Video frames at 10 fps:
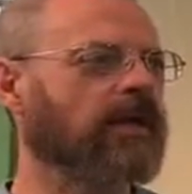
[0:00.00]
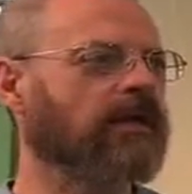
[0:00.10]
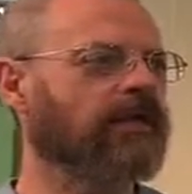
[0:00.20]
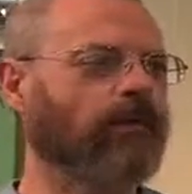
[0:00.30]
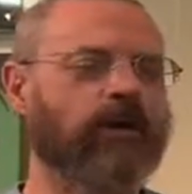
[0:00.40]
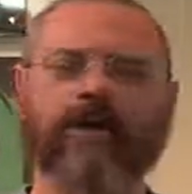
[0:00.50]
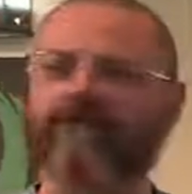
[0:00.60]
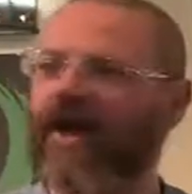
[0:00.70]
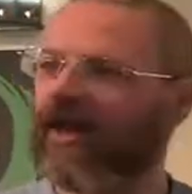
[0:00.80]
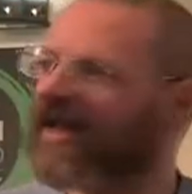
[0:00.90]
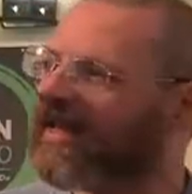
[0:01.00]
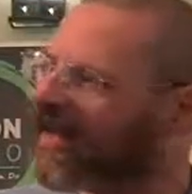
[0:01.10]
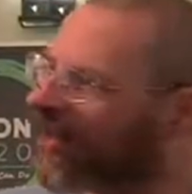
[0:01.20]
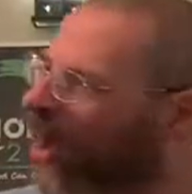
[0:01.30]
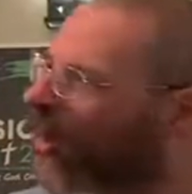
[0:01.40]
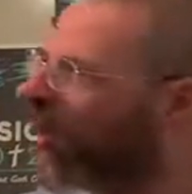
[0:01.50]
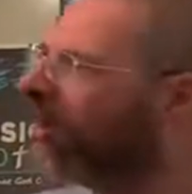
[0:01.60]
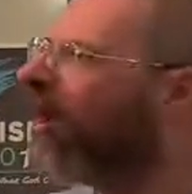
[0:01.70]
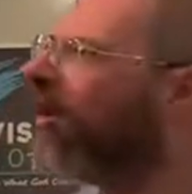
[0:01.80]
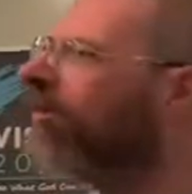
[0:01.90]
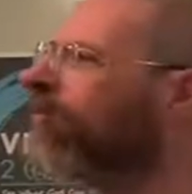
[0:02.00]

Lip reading: that we're going to finally get going on all the